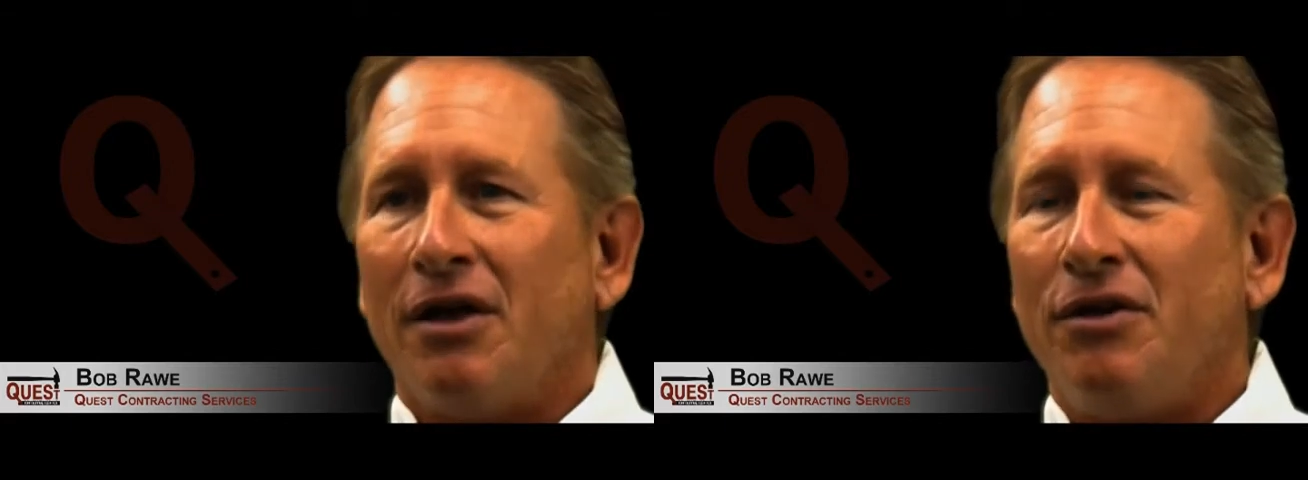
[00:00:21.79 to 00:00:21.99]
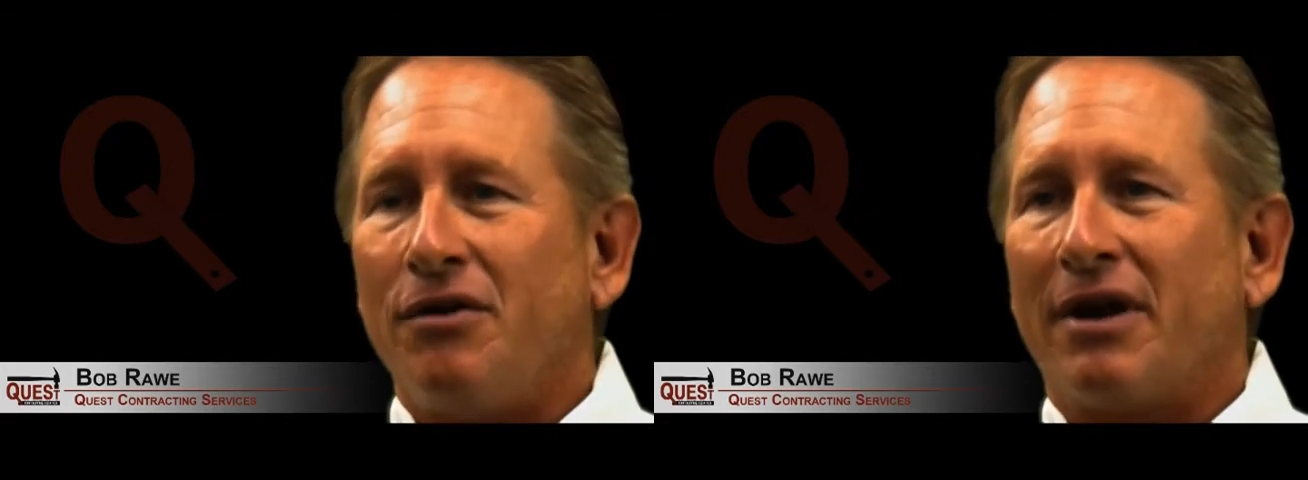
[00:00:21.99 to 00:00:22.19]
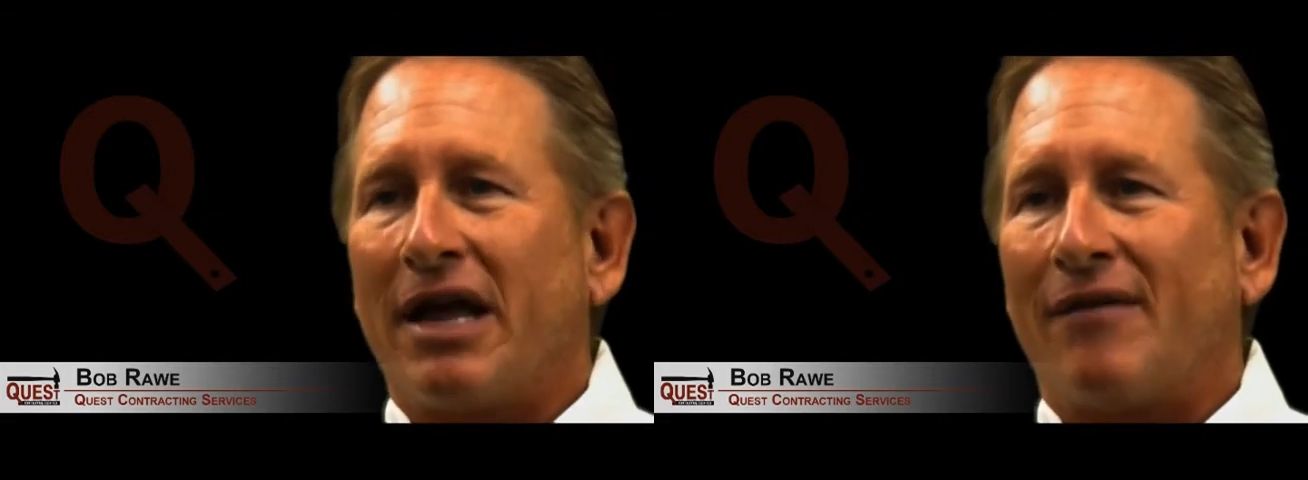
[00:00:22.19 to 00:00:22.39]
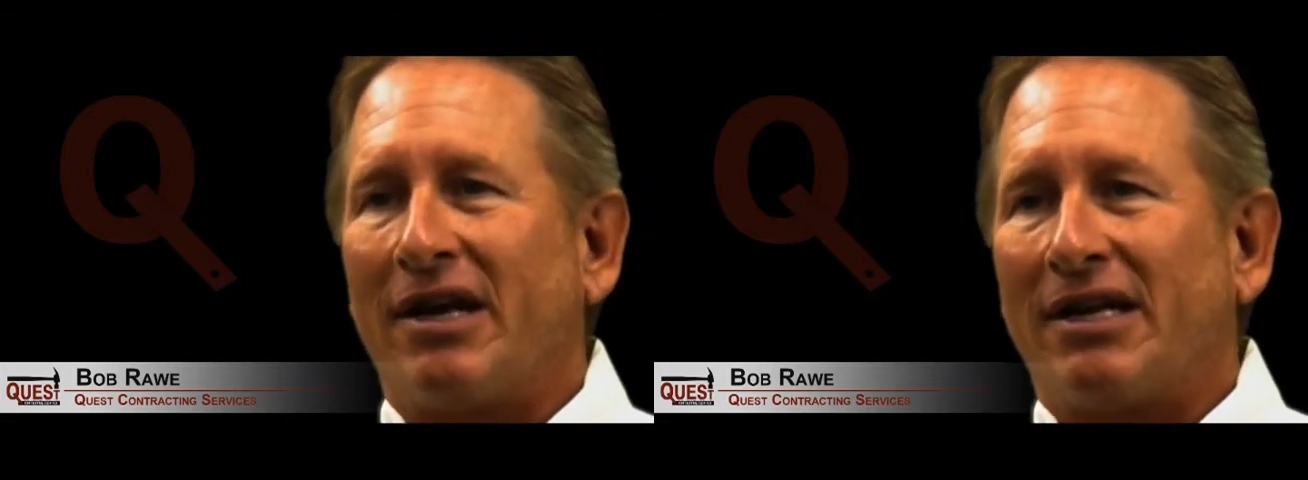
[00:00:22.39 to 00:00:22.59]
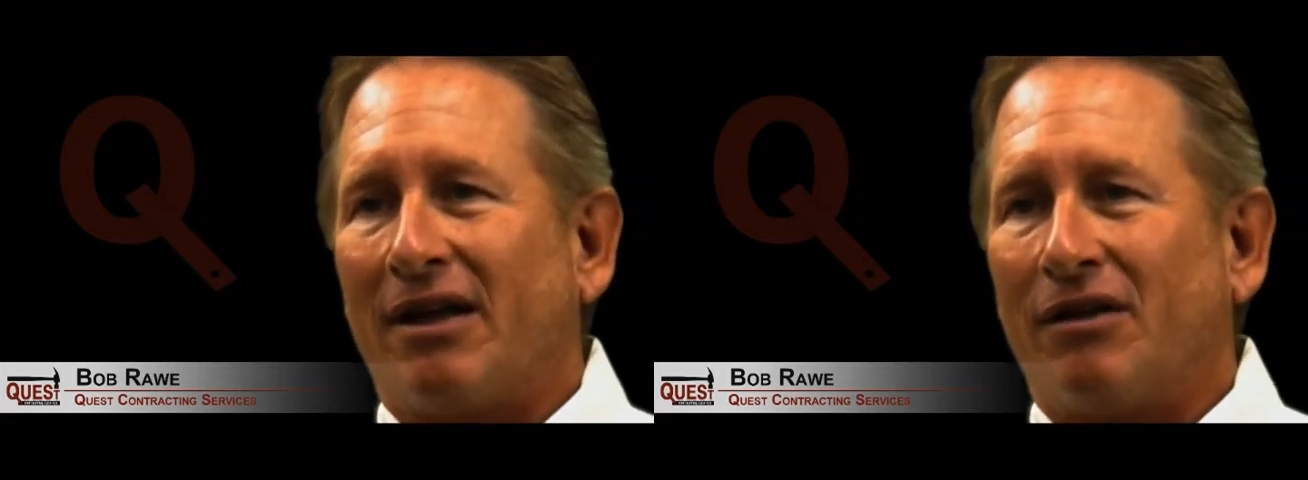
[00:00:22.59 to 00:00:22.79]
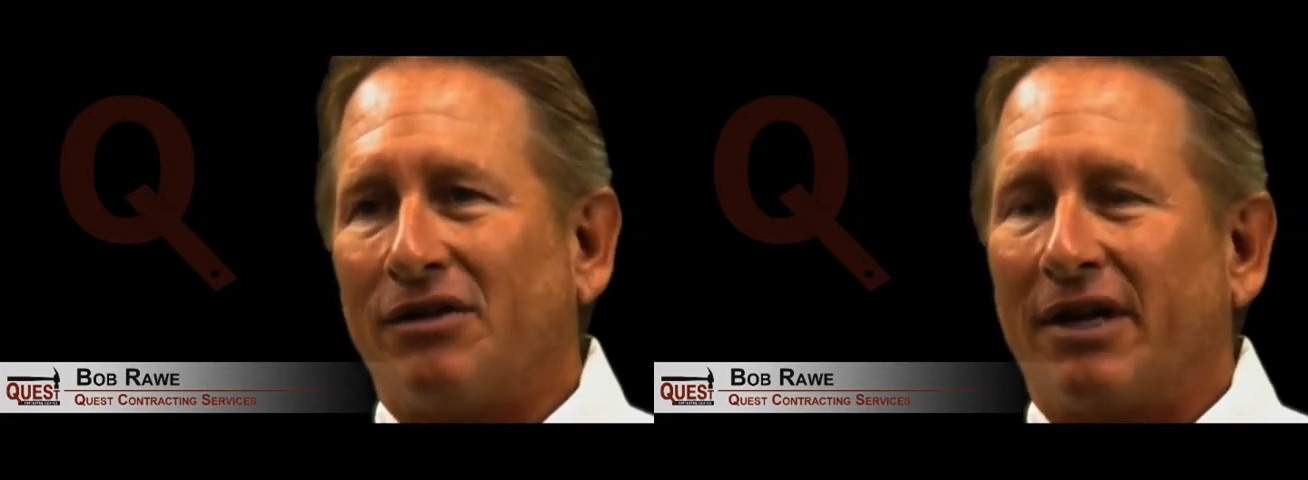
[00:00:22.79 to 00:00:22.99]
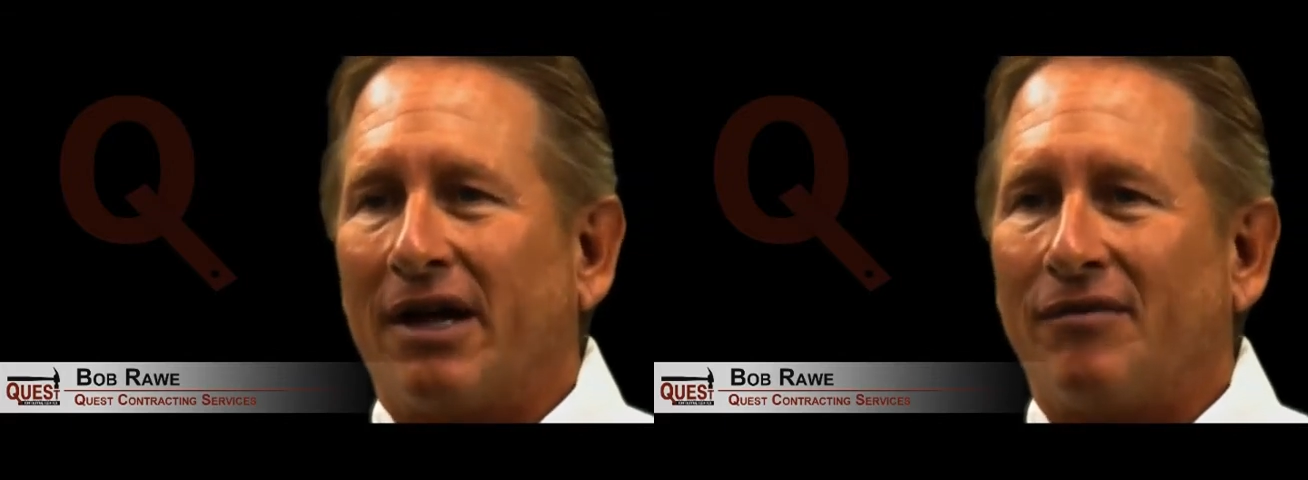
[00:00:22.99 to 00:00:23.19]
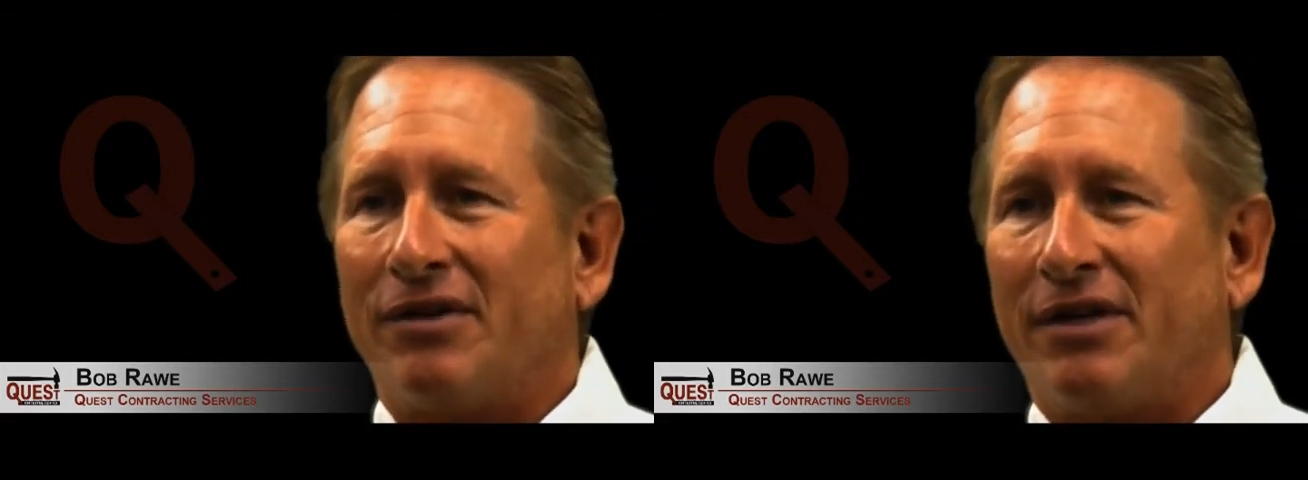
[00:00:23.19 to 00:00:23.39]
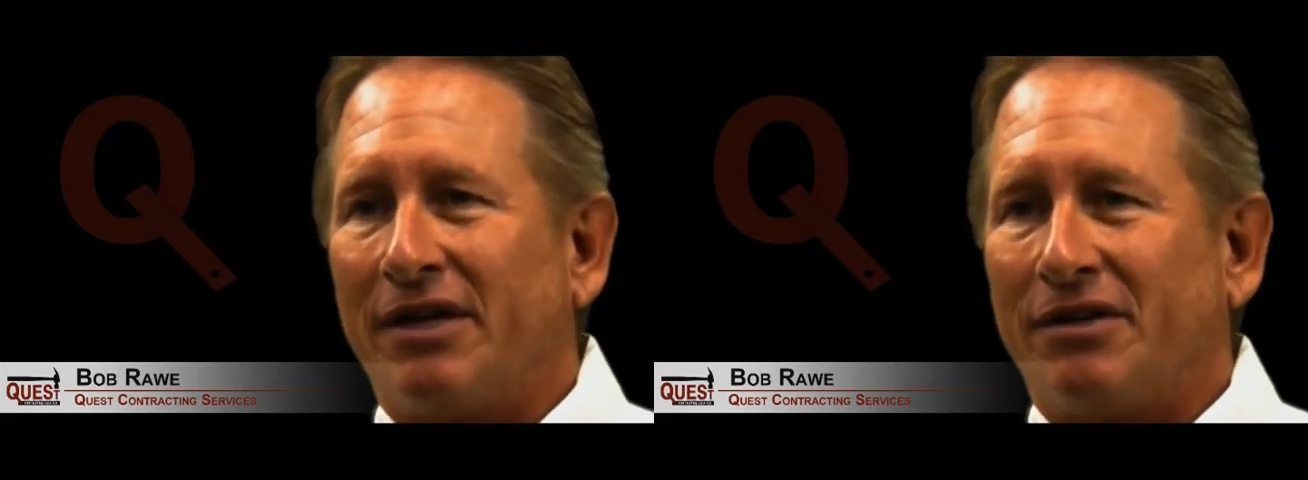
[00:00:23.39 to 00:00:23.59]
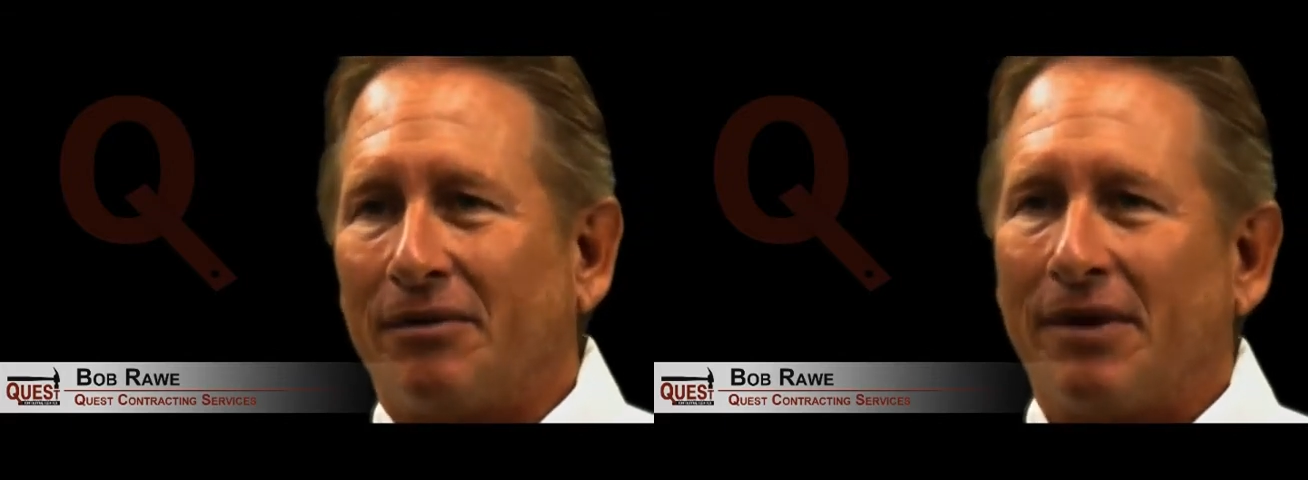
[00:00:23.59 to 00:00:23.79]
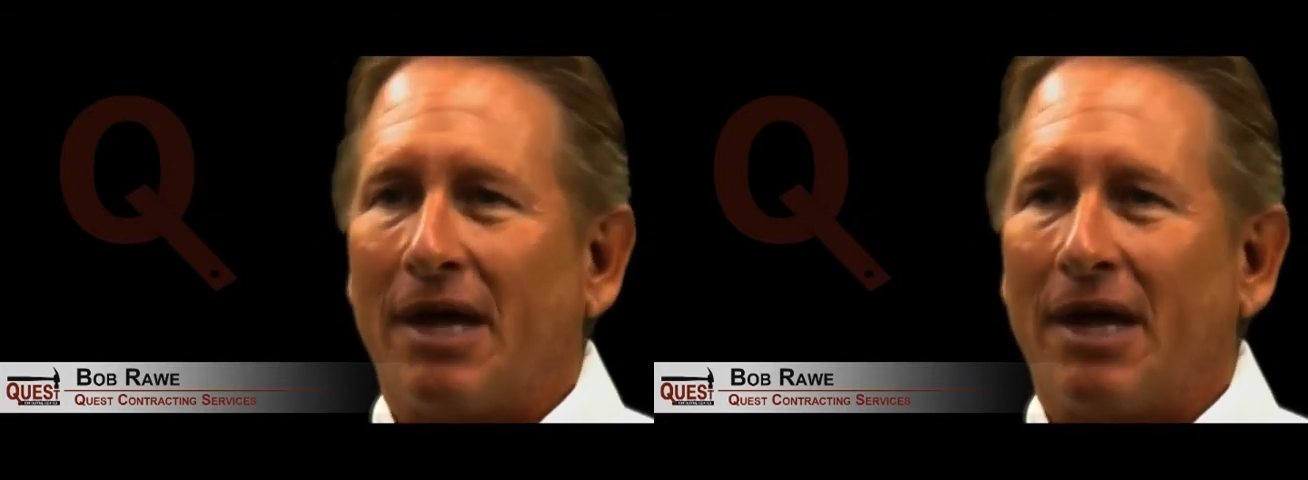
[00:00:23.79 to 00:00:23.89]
You can have an intelligent conversation with